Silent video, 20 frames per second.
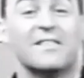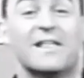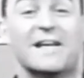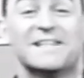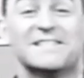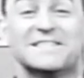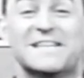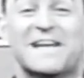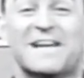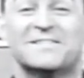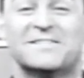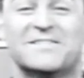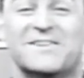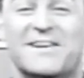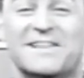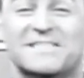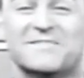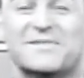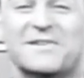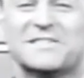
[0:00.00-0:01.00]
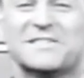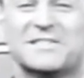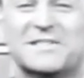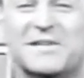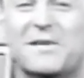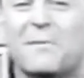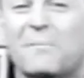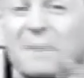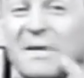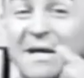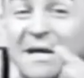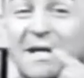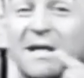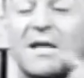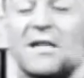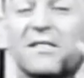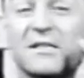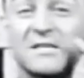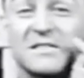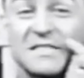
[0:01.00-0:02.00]
That sound transmission, meaning
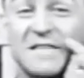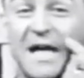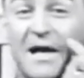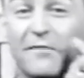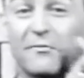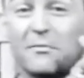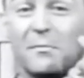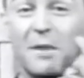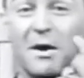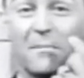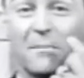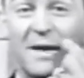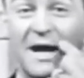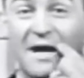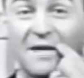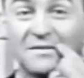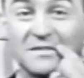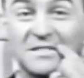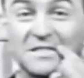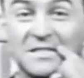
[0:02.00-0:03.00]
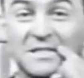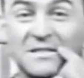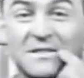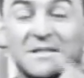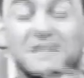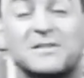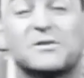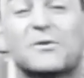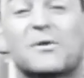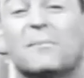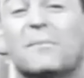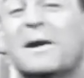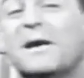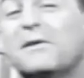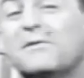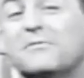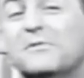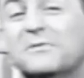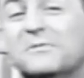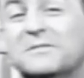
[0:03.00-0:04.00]
the sound from our mouths to our
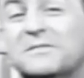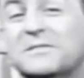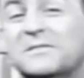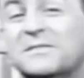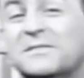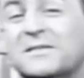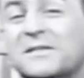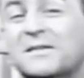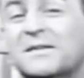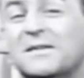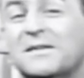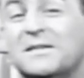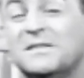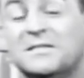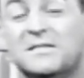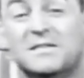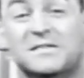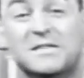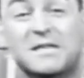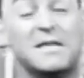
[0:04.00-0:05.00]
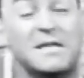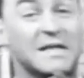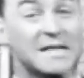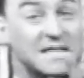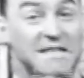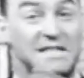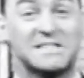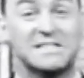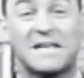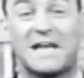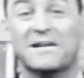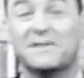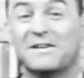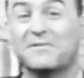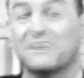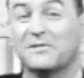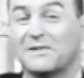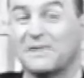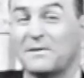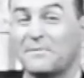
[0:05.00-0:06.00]
microphones. See, it did sound
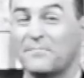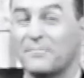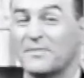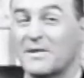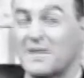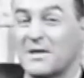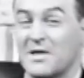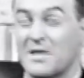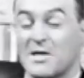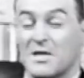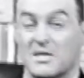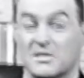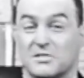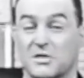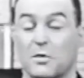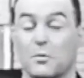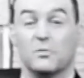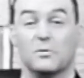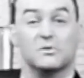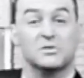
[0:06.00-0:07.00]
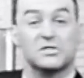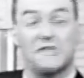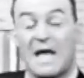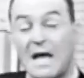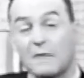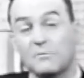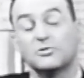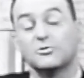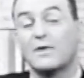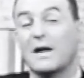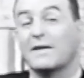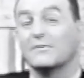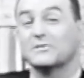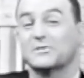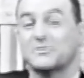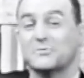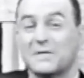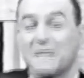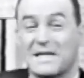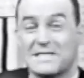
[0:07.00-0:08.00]
differently. So sound
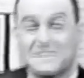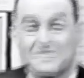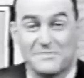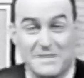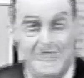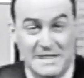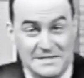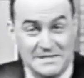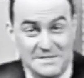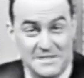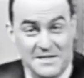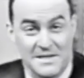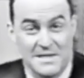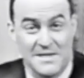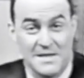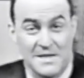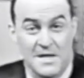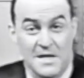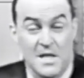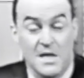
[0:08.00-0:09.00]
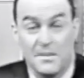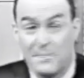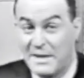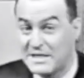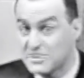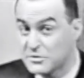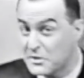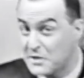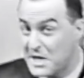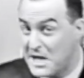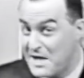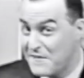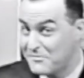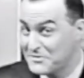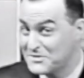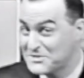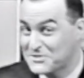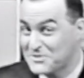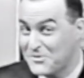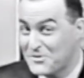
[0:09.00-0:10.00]
travels through lots of things. That's only half
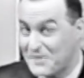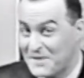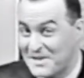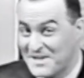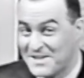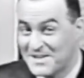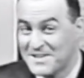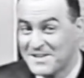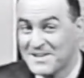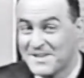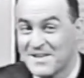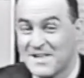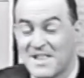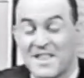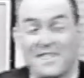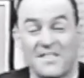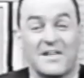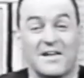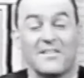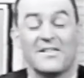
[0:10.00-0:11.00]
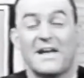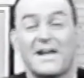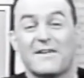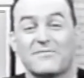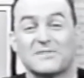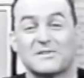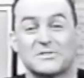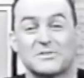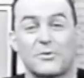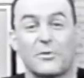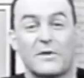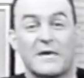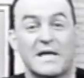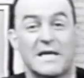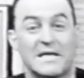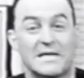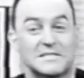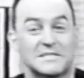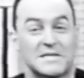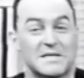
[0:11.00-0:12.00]
of the story. The other half of the story
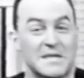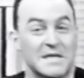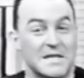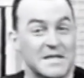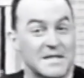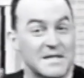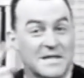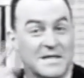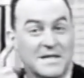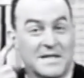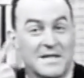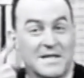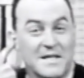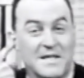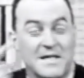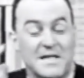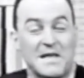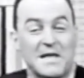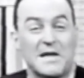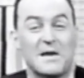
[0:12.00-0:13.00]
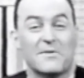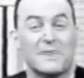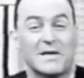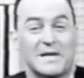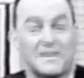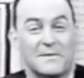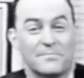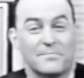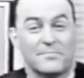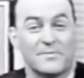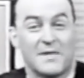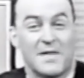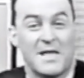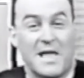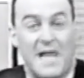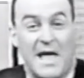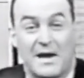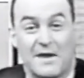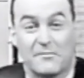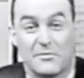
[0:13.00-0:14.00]
is hearing it.
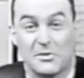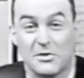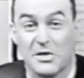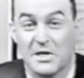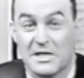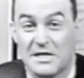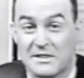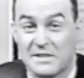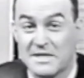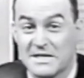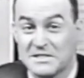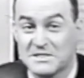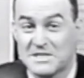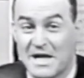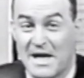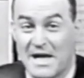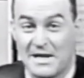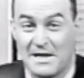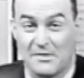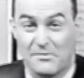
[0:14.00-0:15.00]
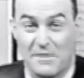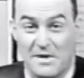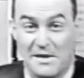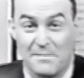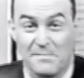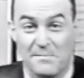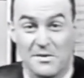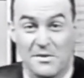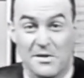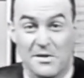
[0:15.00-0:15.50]
And if you look at this diagram,